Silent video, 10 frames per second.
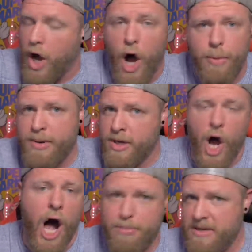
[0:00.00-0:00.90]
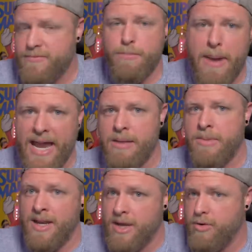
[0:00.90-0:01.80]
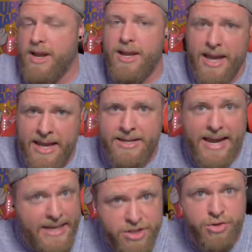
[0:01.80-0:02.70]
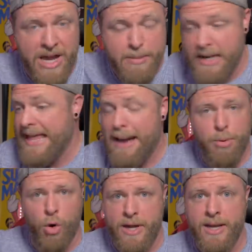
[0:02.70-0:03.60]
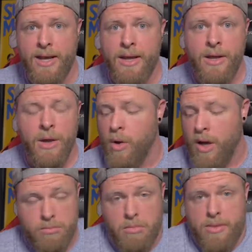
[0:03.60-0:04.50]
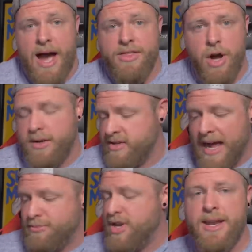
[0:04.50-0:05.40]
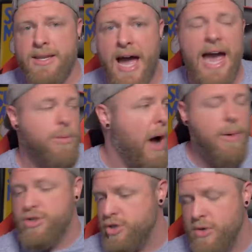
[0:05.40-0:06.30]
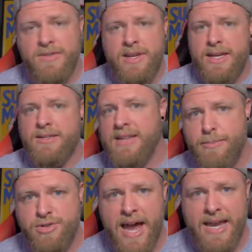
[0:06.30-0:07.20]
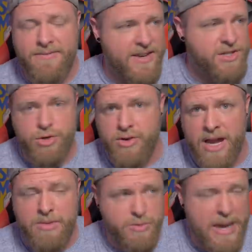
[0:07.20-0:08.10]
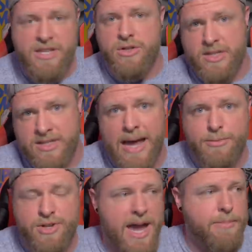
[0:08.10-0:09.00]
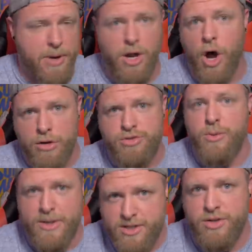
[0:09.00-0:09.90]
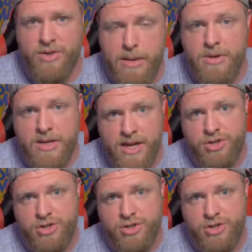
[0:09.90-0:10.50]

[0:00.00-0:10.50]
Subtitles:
carbon copy verbatim, and integrated it into Instagram. And at that point, I thought Snapchat had died. Why would you even need Snapchat if Instagram is basically Snapchat, but also Instagram in